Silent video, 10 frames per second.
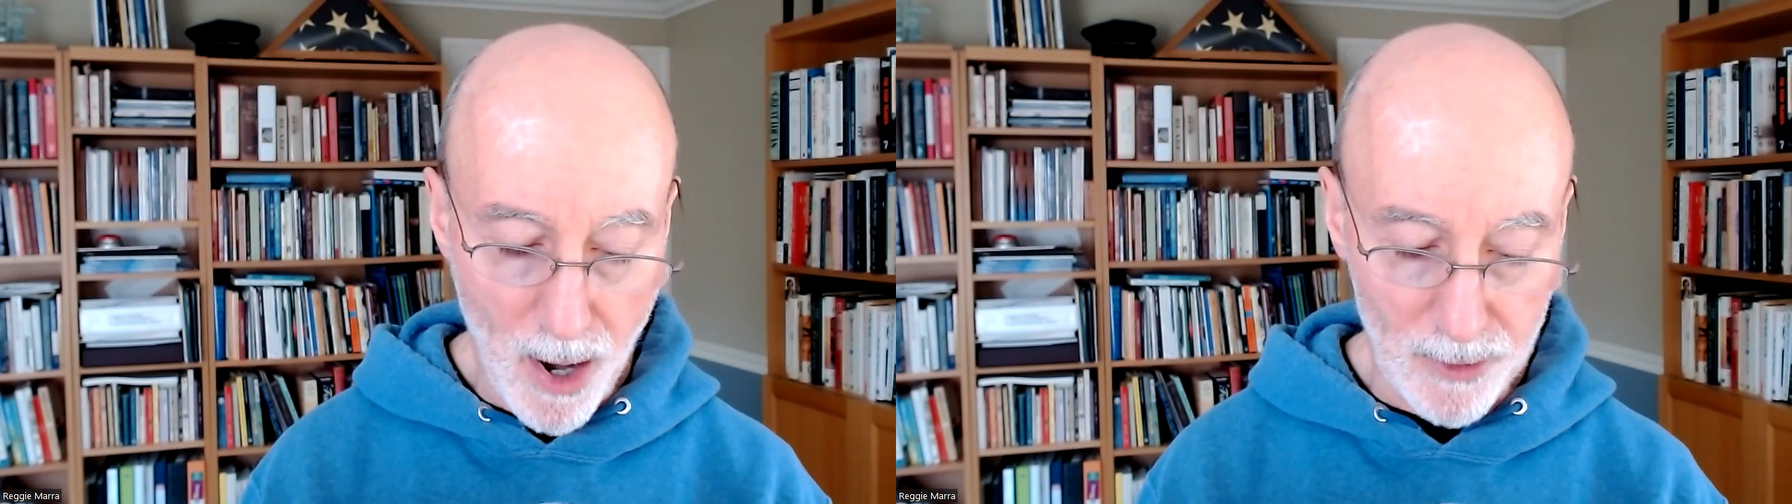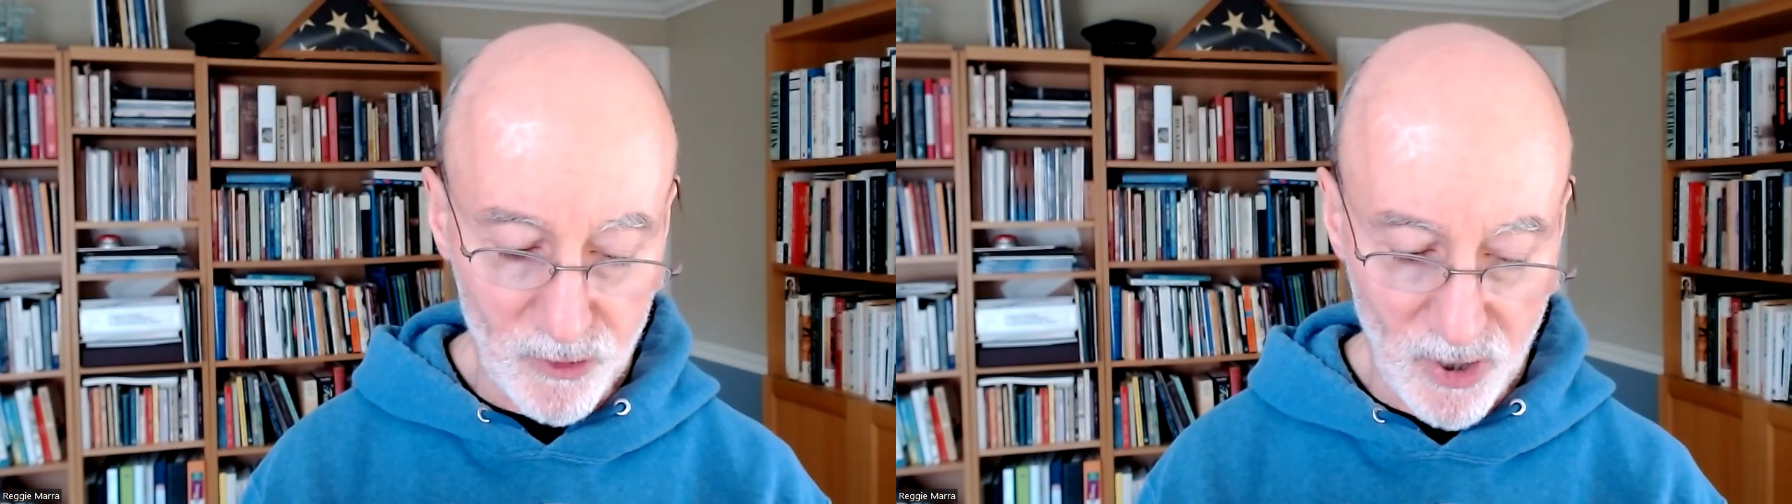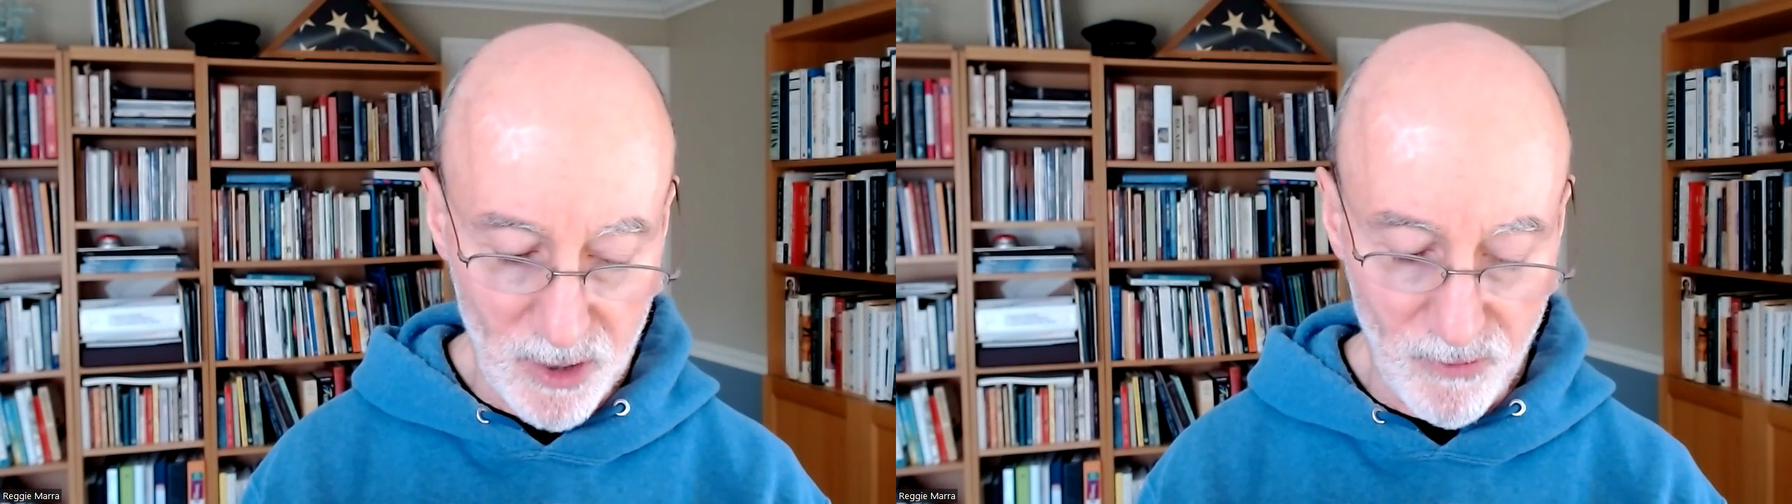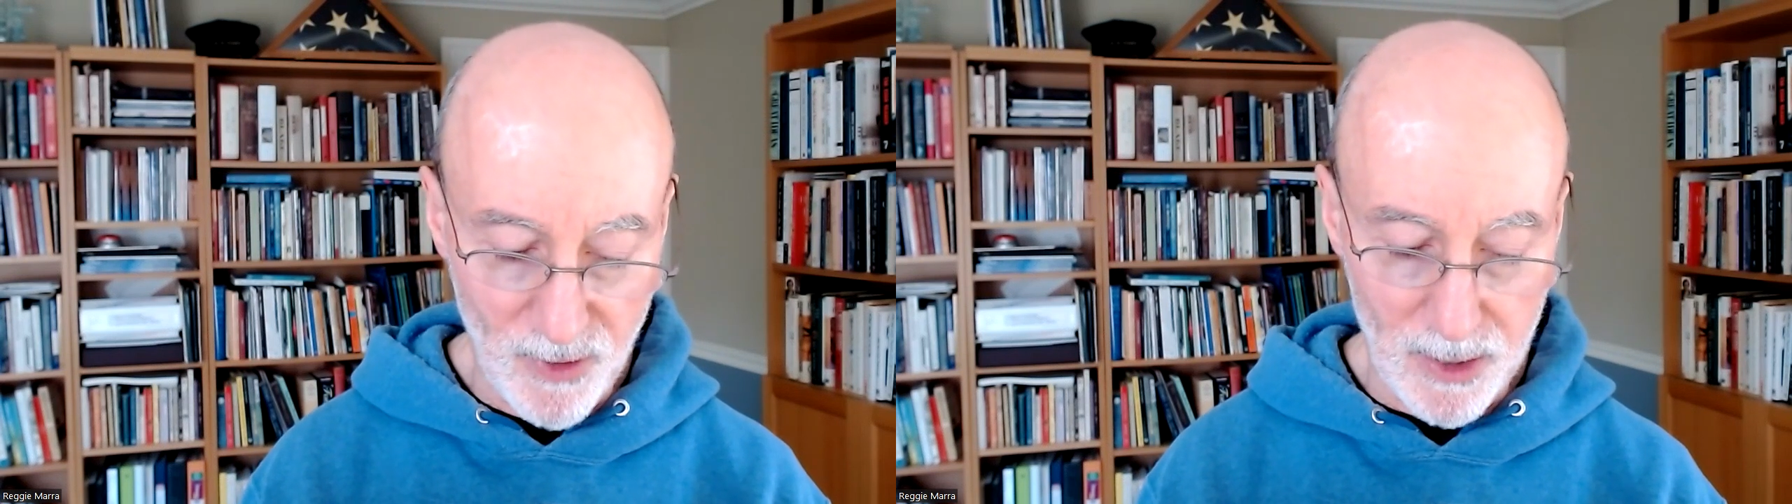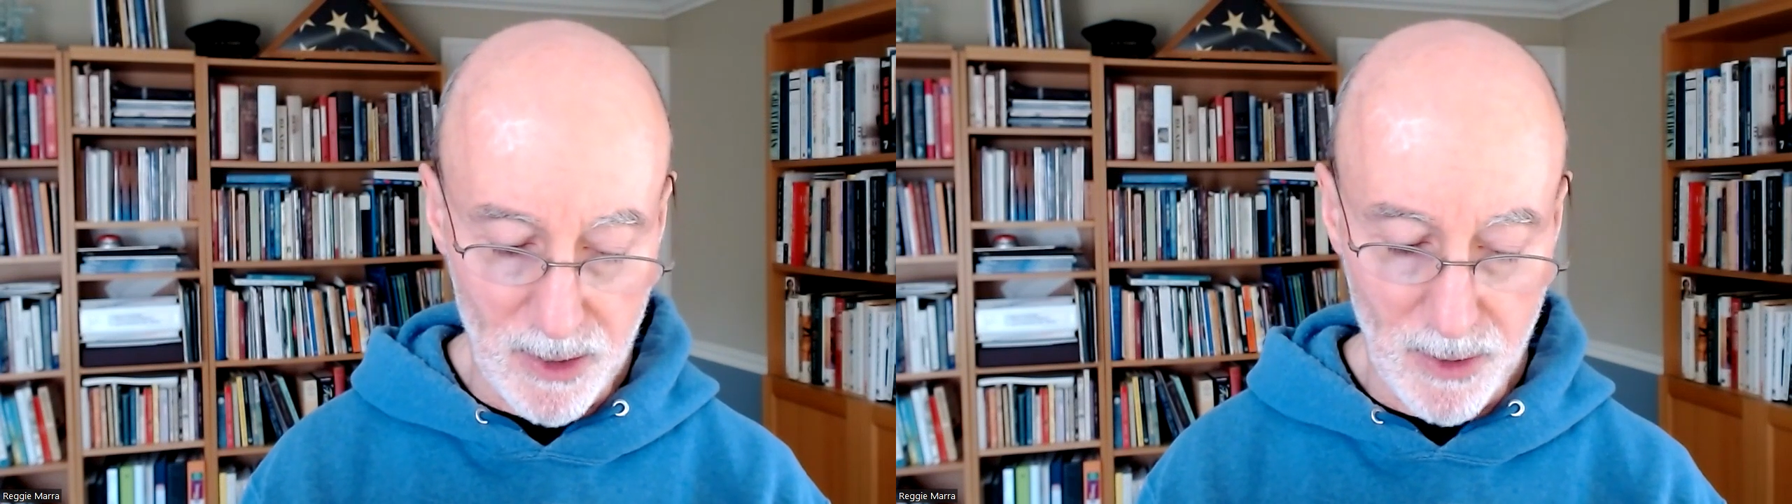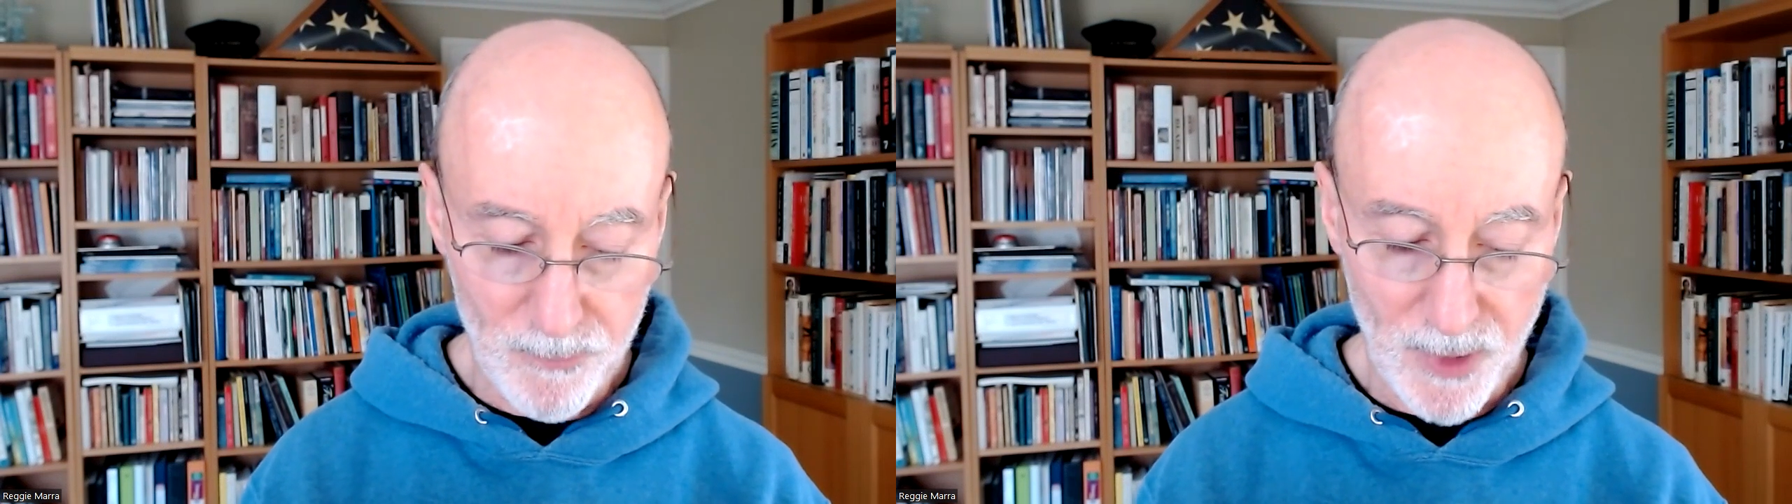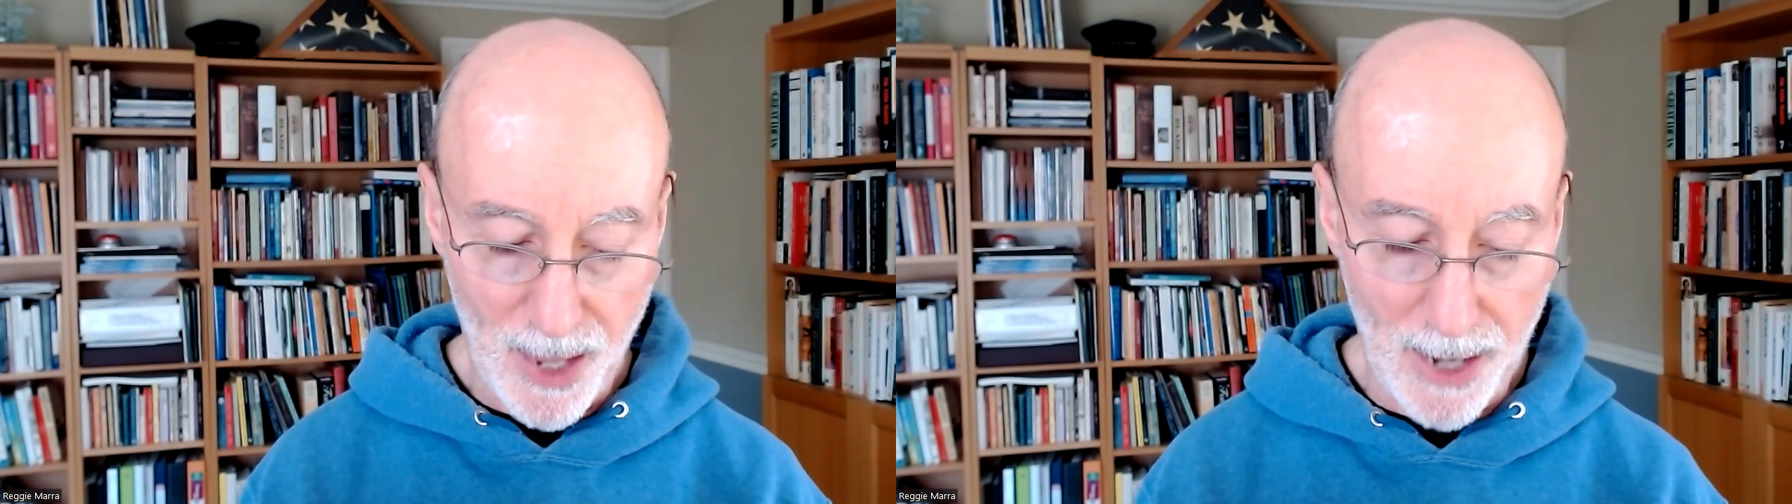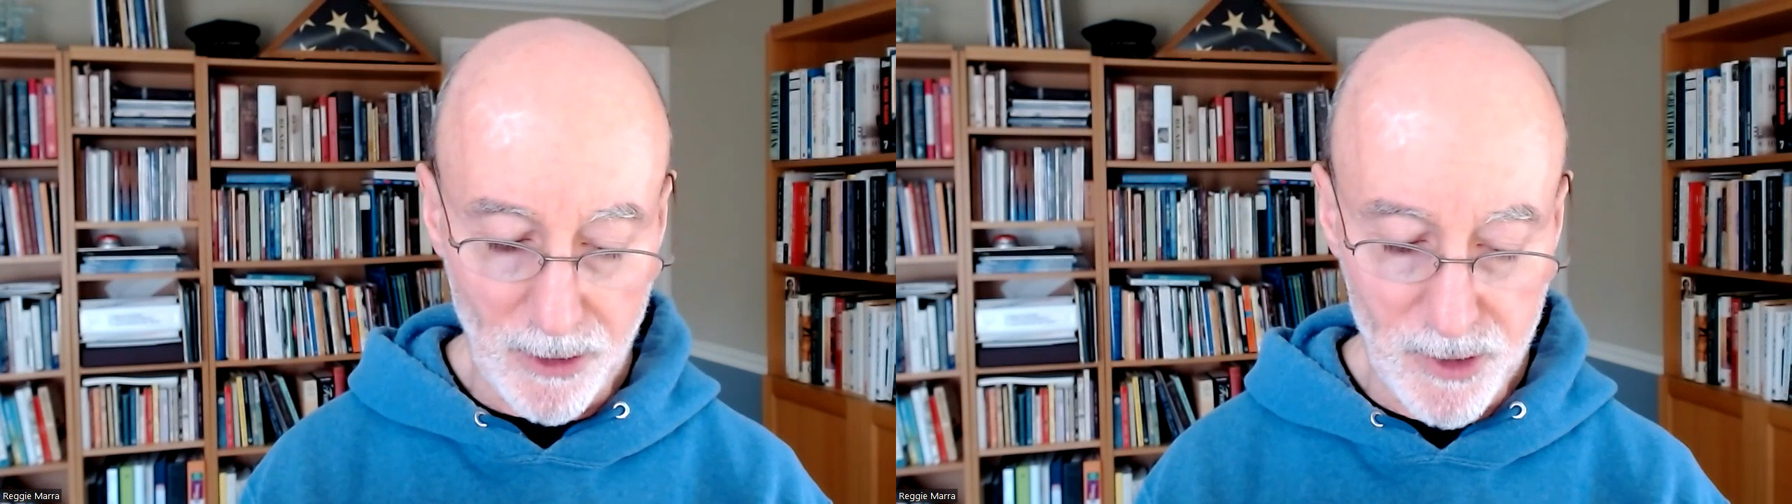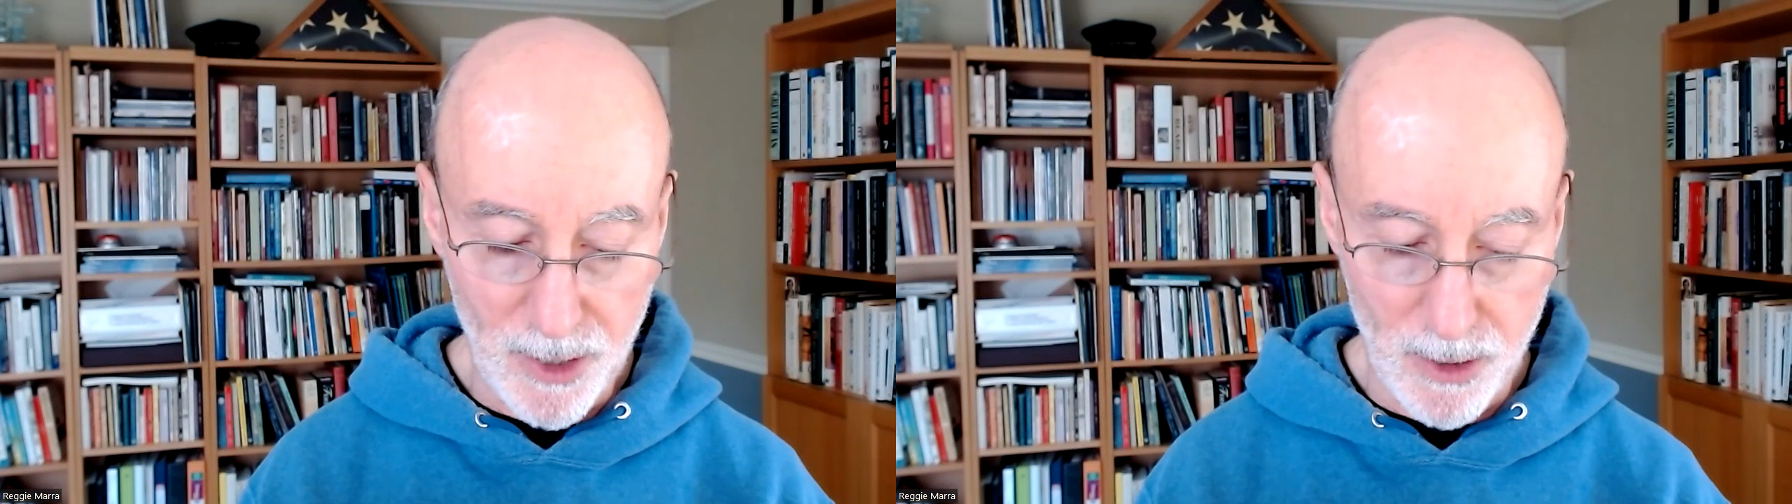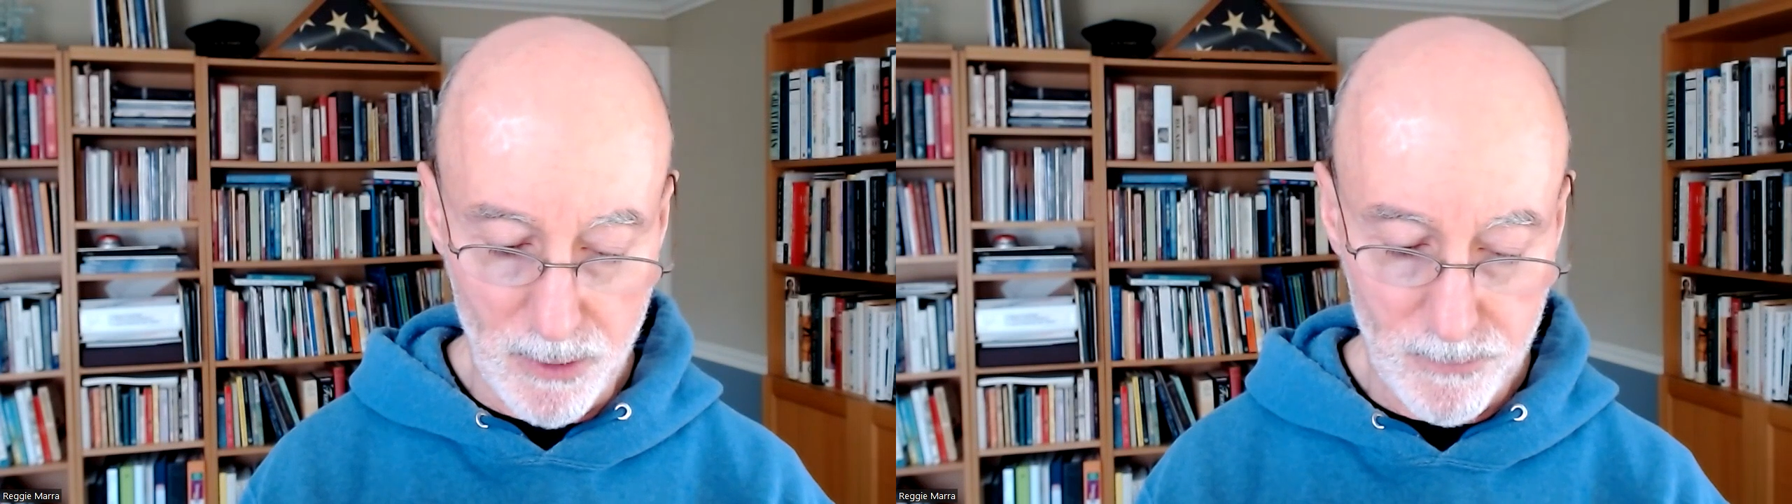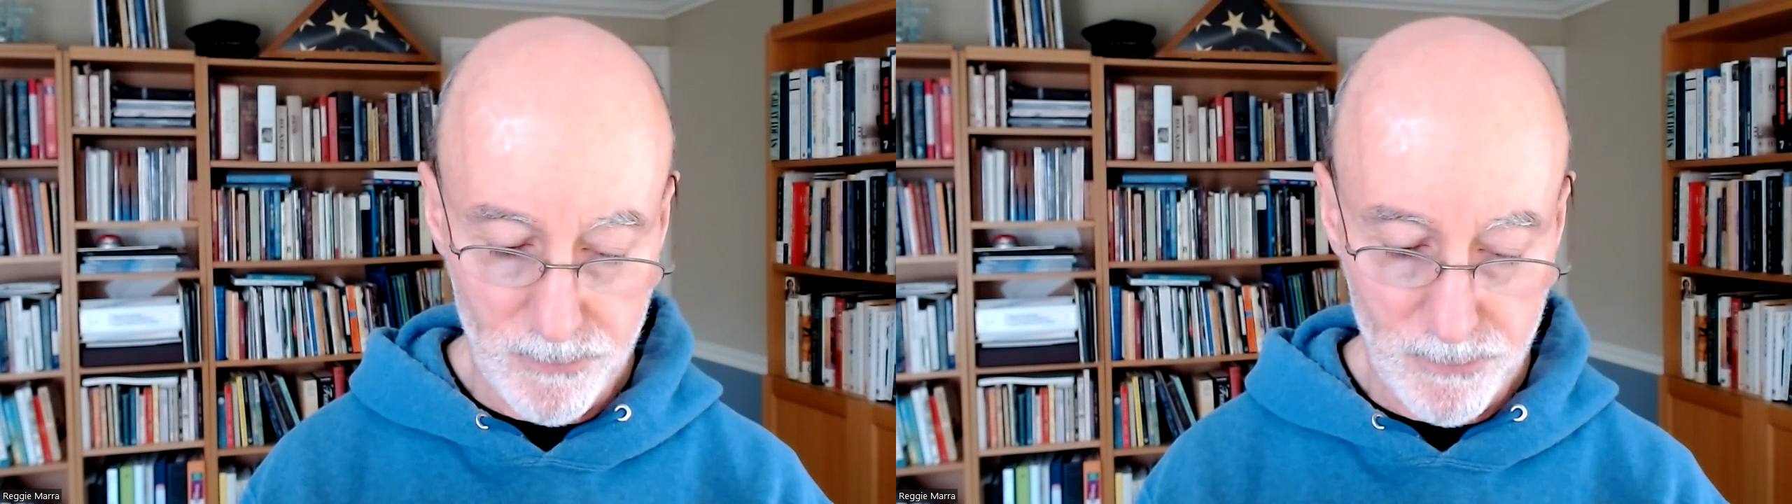on TV at dinner.